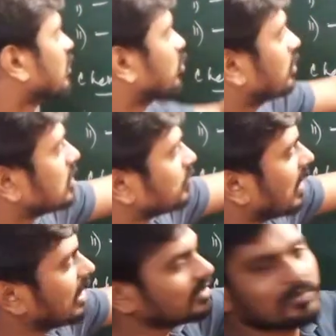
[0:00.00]
So this
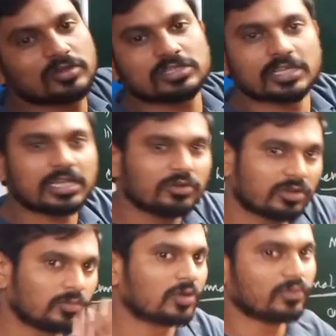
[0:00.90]
valence bond theory you
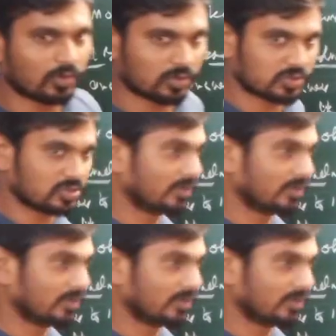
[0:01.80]
are more focused